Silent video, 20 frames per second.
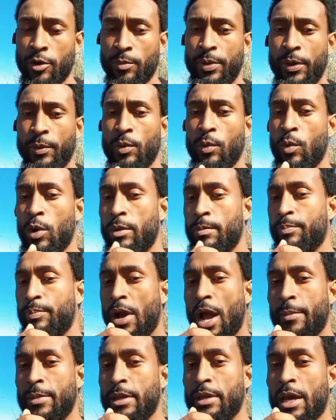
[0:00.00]
people would
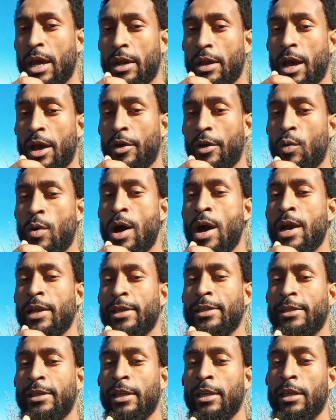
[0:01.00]
probably not
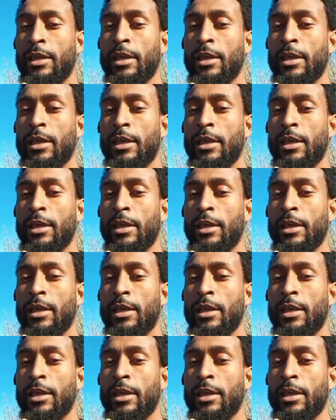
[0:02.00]
otherwise see.